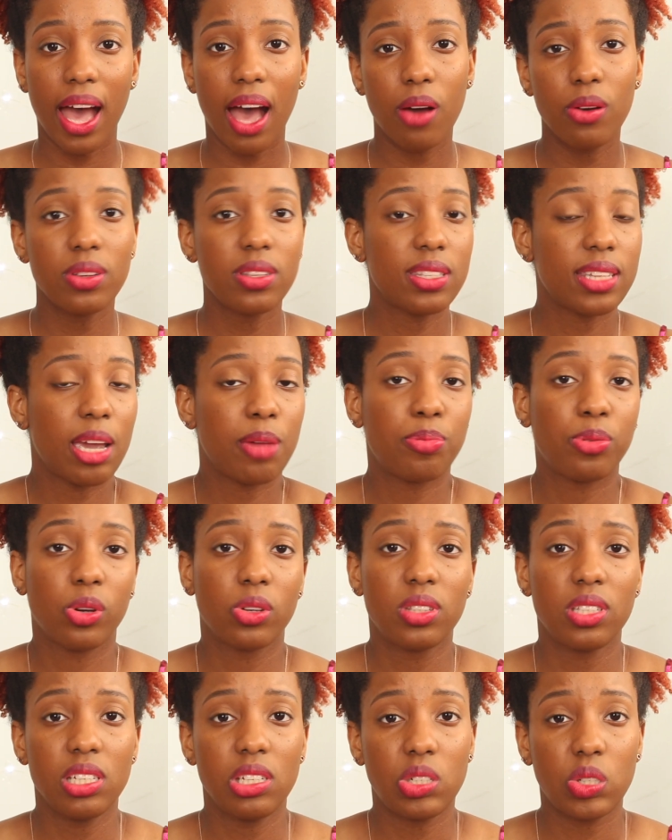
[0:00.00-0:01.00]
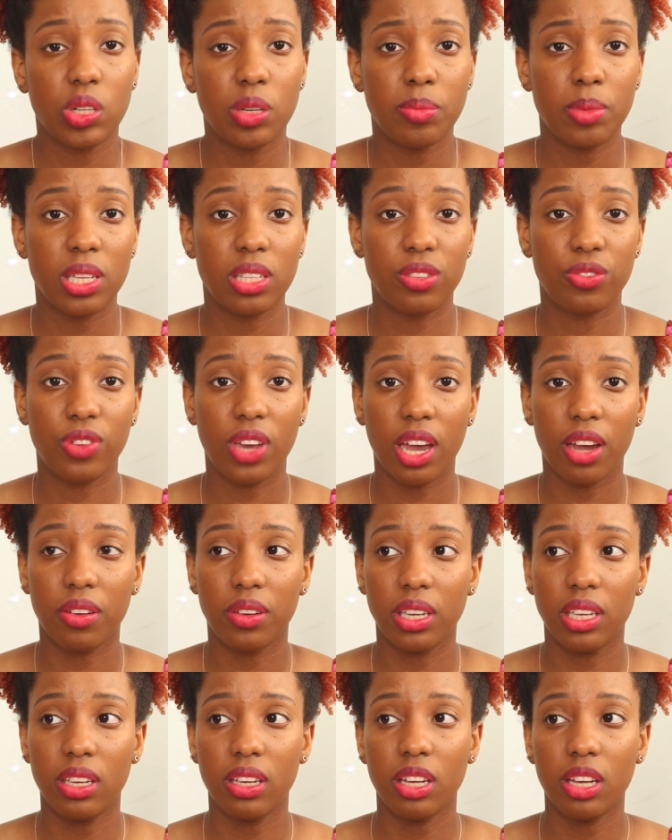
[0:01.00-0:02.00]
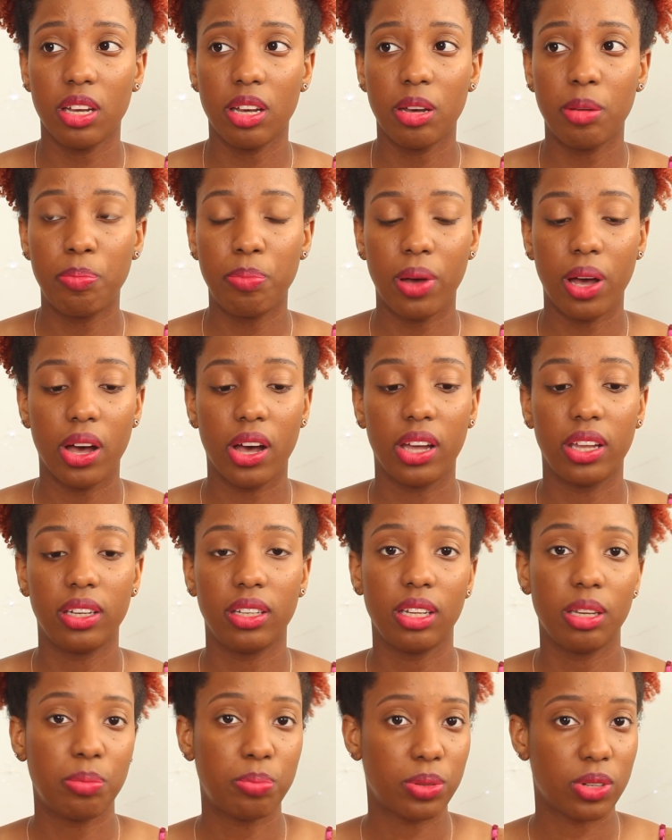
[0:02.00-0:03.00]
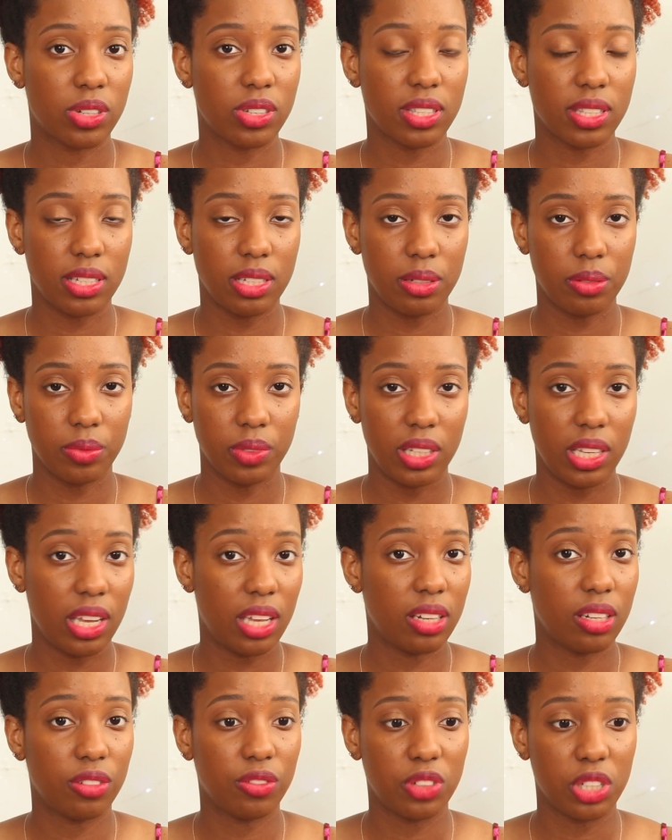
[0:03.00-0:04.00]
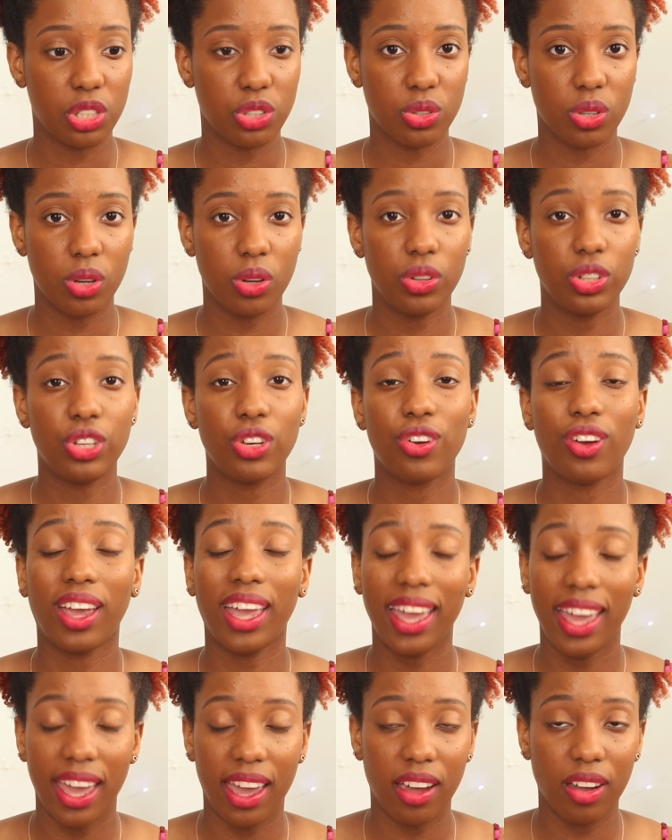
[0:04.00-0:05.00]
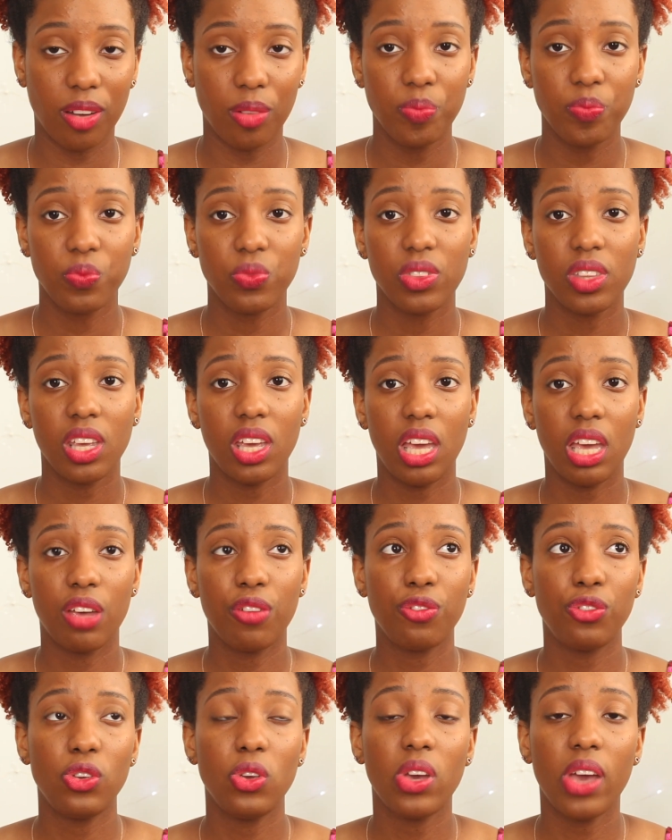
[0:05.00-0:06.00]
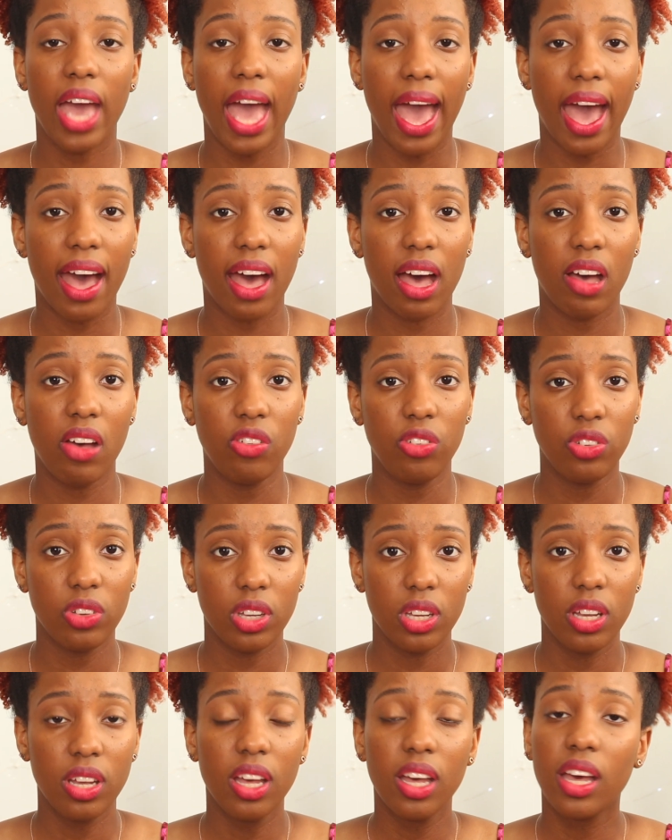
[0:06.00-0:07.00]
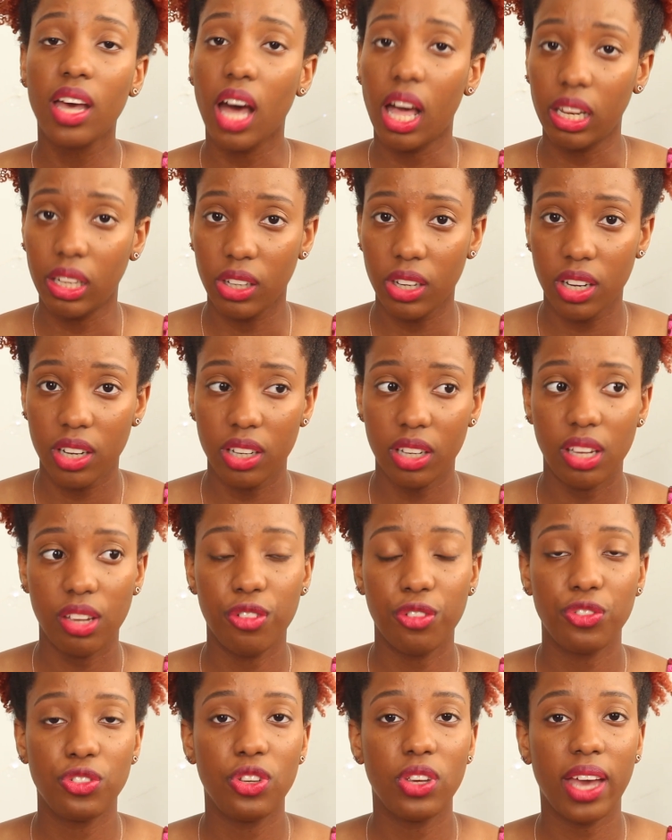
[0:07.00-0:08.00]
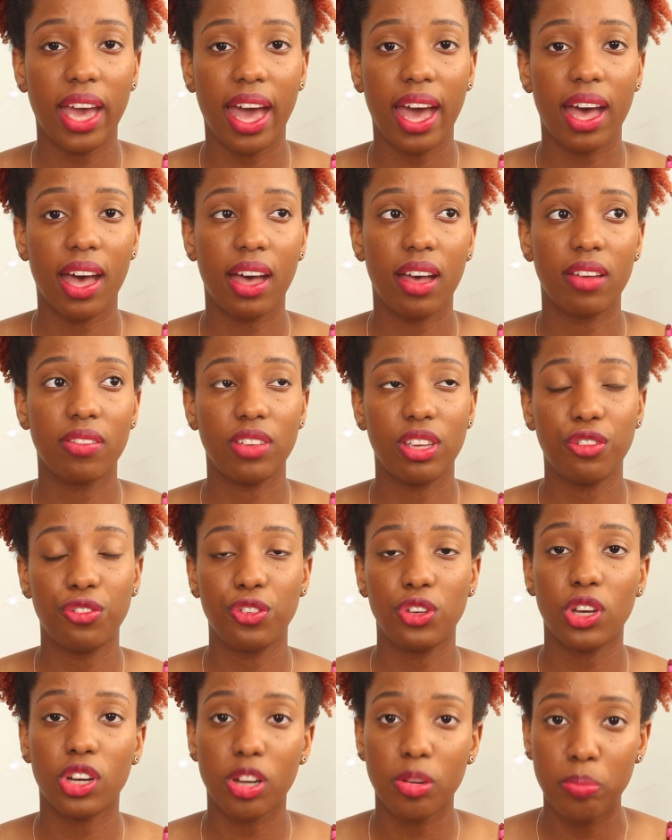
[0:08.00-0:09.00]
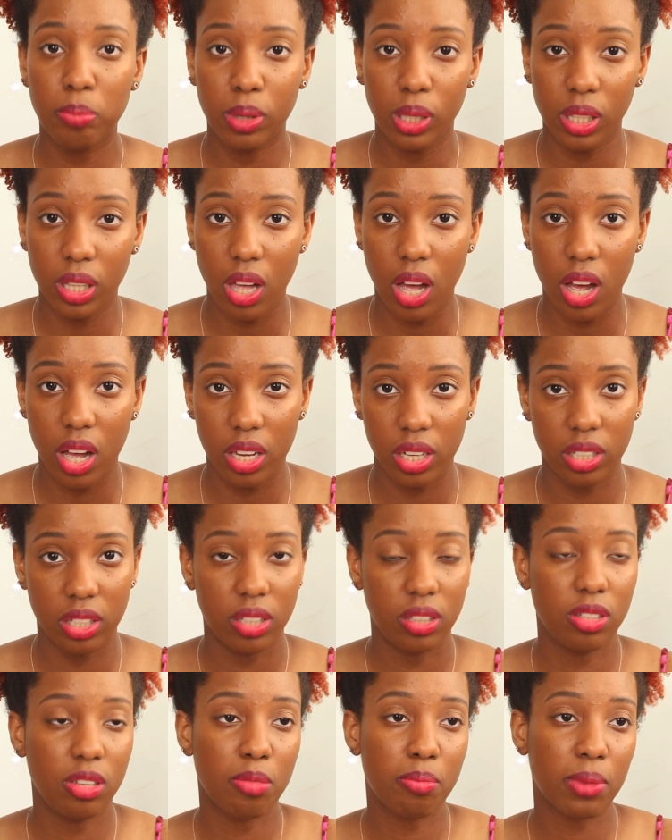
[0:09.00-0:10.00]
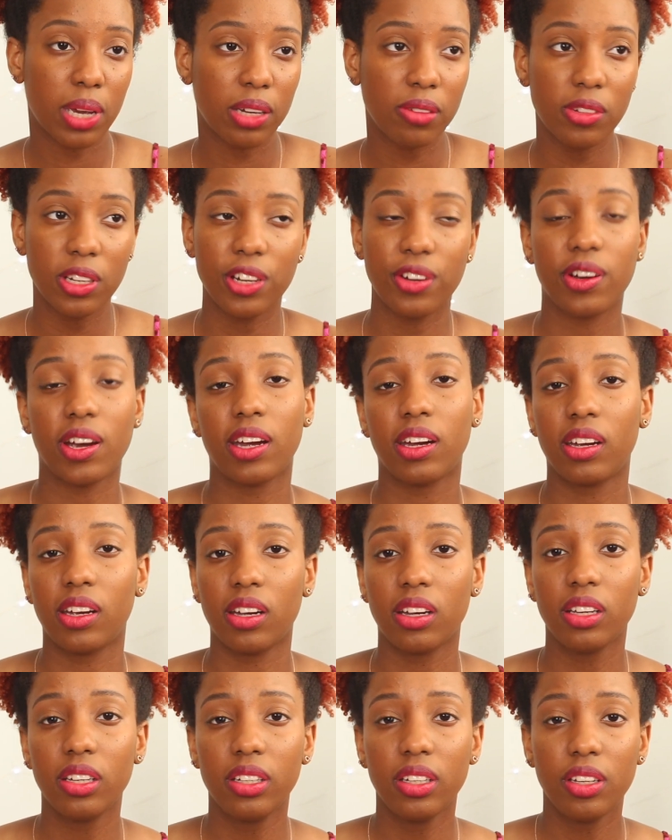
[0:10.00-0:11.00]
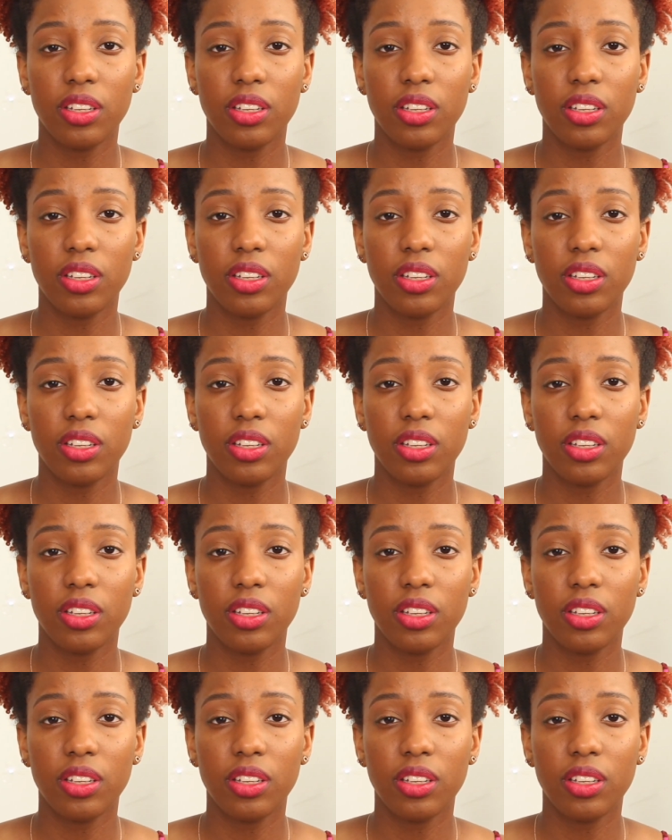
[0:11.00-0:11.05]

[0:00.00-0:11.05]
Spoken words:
would say protein treatments vary upon the person, the individual, your hair. If you have color, if you are blonde, you might require